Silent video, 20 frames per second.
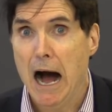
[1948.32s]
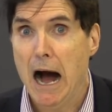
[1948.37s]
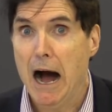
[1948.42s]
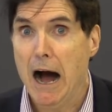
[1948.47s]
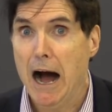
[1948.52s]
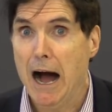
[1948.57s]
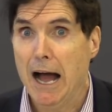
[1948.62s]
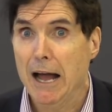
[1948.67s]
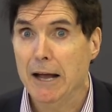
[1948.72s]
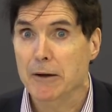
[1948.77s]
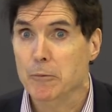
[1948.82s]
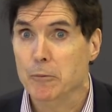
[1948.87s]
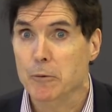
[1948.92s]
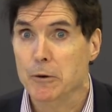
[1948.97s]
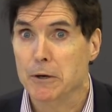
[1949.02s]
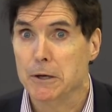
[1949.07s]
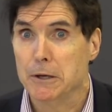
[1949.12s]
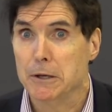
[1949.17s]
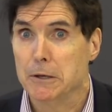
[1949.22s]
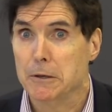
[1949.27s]
I
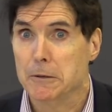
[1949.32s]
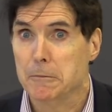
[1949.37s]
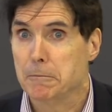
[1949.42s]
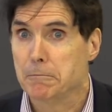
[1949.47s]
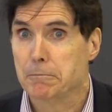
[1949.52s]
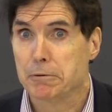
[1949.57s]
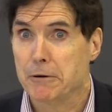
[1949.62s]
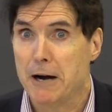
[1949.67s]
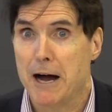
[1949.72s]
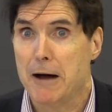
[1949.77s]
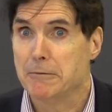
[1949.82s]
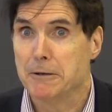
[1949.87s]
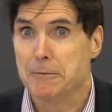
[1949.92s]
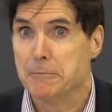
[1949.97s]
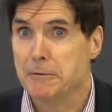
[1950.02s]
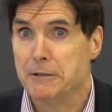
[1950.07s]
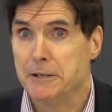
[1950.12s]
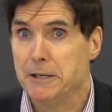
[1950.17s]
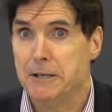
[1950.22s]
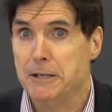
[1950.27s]
will
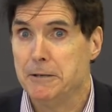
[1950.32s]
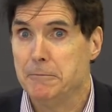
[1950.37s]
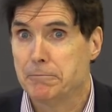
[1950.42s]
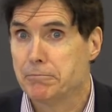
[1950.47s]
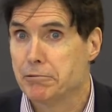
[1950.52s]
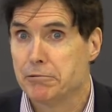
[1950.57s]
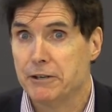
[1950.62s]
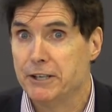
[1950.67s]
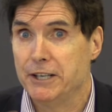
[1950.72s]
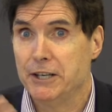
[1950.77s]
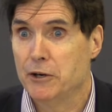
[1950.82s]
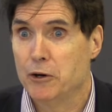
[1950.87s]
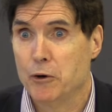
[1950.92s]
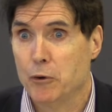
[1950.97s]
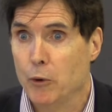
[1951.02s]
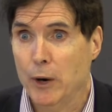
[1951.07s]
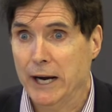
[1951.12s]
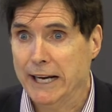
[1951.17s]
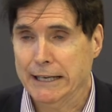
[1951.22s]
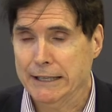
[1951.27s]
probably pretty
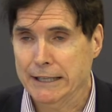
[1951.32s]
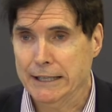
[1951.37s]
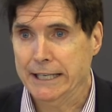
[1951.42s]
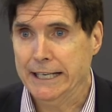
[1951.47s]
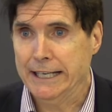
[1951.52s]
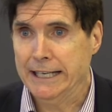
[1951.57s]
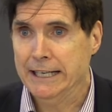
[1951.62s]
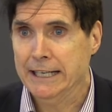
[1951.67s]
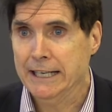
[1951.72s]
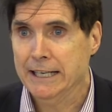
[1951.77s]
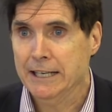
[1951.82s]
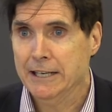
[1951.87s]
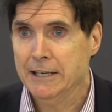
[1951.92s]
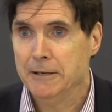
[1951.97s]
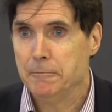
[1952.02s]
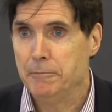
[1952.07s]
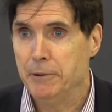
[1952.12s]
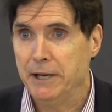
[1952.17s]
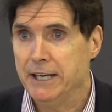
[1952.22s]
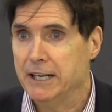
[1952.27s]
quickly
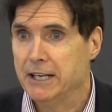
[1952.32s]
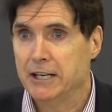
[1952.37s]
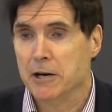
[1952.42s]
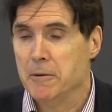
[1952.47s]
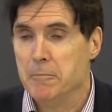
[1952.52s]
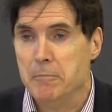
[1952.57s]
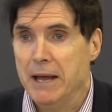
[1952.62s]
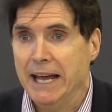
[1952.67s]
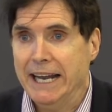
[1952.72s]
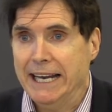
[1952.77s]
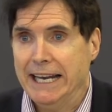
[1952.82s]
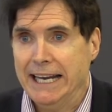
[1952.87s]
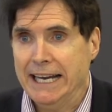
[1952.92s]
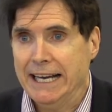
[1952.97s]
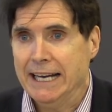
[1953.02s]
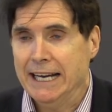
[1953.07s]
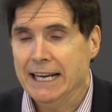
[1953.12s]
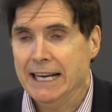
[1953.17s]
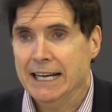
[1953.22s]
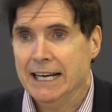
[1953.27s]
be
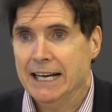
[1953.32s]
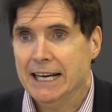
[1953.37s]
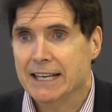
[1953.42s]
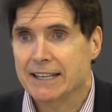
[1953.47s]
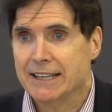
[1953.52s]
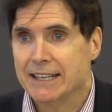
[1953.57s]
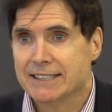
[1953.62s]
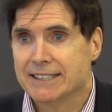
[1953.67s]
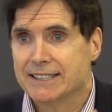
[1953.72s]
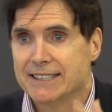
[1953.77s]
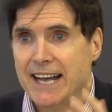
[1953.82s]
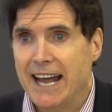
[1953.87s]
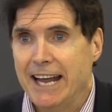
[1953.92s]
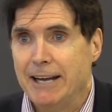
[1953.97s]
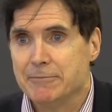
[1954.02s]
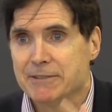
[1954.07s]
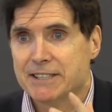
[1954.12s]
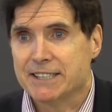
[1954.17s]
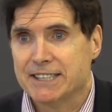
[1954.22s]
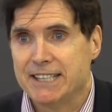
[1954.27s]
committing the
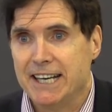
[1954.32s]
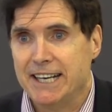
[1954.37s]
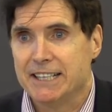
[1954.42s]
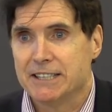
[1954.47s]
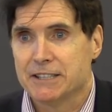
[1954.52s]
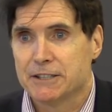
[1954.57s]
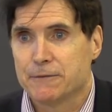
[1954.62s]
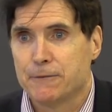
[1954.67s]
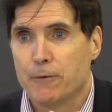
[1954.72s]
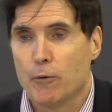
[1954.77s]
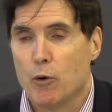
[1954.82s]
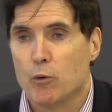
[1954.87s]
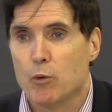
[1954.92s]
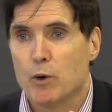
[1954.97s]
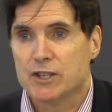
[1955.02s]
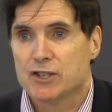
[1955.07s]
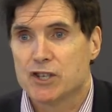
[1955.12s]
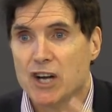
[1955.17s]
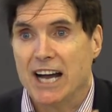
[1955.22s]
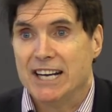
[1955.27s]
same sins for
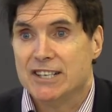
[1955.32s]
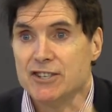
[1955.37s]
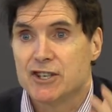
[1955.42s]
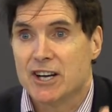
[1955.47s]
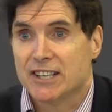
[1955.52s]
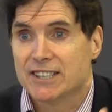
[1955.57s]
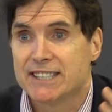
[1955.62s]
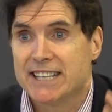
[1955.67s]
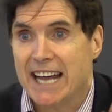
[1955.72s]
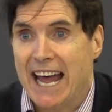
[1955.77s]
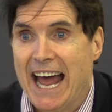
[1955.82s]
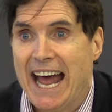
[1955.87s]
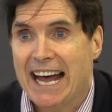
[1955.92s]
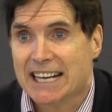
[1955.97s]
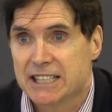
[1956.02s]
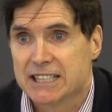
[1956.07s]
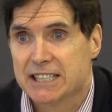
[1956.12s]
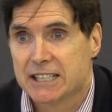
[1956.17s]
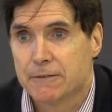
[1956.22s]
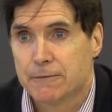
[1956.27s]
which I just
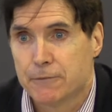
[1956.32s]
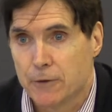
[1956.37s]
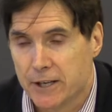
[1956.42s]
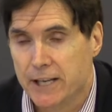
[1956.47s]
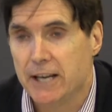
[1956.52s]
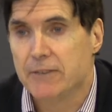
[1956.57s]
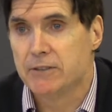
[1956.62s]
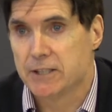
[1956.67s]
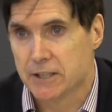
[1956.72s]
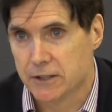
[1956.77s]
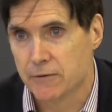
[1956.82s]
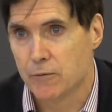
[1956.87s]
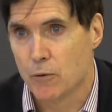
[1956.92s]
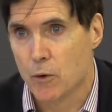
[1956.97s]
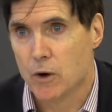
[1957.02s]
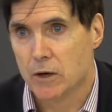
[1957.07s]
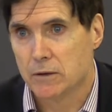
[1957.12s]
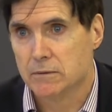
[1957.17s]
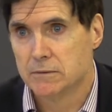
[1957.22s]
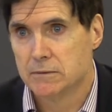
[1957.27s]
asked forgiveness
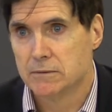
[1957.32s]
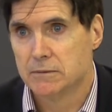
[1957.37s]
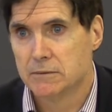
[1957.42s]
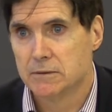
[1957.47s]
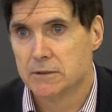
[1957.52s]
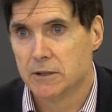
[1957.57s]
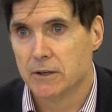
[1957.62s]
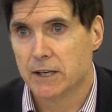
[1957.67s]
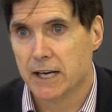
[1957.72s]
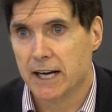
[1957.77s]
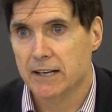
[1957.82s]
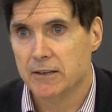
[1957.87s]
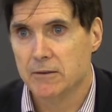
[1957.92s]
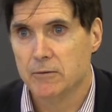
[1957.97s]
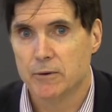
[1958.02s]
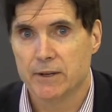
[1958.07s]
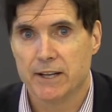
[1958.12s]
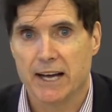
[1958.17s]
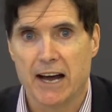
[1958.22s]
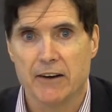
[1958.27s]
for. Okay?
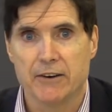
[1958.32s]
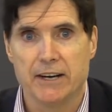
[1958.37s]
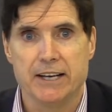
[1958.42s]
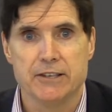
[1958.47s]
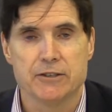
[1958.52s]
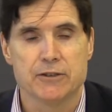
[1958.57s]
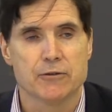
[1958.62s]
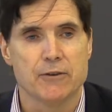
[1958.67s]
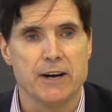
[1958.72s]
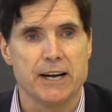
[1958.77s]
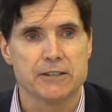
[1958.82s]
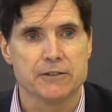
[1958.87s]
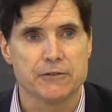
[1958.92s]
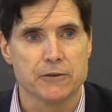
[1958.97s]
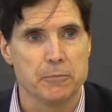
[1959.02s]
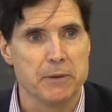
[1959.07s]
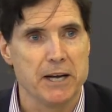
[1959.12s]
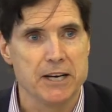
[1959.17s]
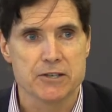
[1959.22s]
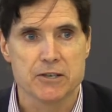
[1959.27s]
Without a
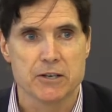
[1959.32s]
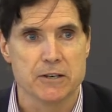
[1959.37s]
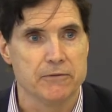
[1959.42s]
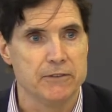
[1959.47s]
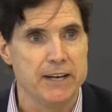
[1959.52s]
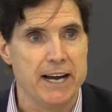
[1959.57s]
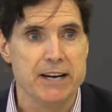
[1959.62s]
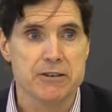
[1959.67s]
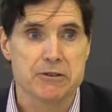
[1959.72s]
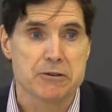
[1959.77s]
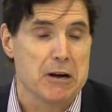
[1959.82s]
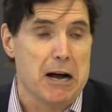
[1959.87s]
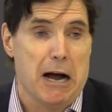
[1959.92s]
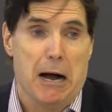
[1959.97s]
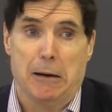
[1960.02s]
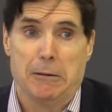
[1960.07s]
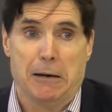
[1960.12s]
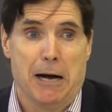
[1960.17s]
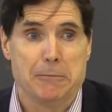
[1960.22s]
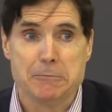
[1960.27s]
transformation of nature,
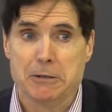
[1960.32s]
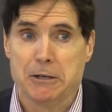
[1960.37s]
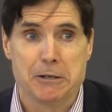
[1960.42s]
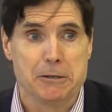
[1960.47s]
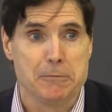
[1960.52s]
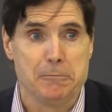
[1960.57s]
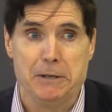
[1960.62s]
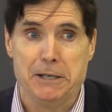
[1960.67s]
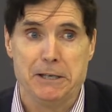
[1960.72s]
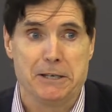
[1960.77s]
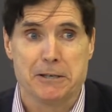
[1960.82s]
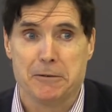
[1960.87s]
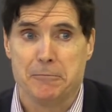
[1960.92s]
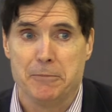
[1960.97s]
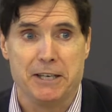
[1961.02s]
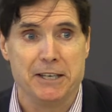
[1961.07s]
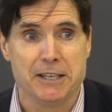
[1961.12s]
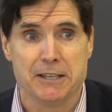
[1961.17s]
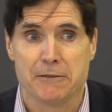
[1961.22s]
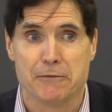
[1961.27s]
i am going to be
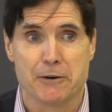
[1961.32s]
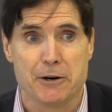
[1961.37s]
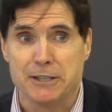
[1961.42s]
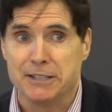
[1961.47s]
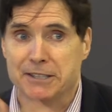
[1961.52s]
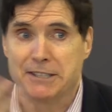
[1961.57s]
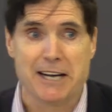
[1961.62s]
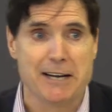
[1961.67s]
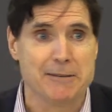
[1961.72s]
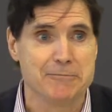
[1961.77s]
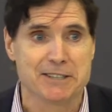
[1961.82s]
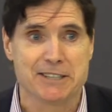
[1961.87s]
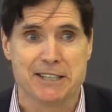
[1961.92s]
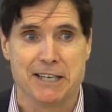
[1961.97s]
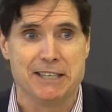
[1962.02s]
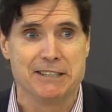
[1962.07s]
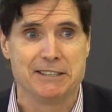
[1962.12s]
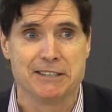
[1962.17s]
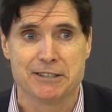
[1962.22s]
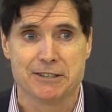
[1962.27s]
committing the very same
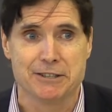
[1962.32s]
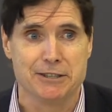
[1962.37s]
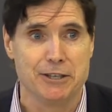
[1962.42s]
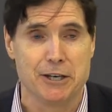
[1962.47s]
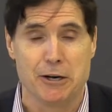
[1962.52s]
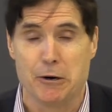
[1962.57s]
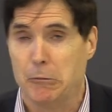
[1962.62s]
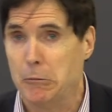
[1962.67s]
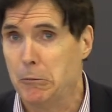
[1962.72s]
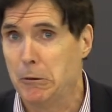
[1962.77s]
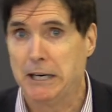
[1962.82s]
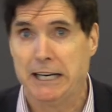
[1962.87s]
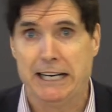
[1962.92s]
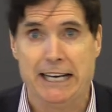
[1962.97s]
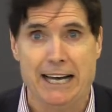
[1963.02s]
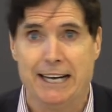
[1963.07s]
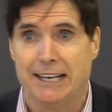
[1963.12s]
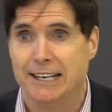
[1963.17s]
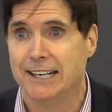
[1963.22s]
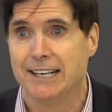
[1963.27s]
sins, you know,
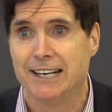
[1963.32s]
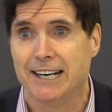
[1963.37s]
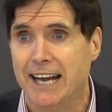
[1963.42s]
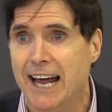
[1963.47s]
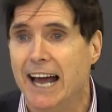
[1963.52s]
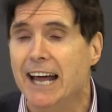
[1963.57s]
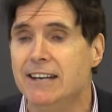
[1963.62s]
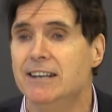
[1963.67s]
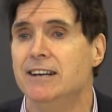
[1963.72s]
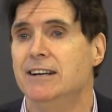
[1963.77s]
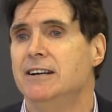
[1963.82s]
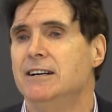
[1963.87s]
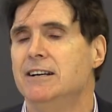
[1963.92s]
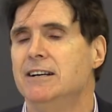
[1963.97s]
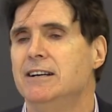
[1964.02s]
again and again.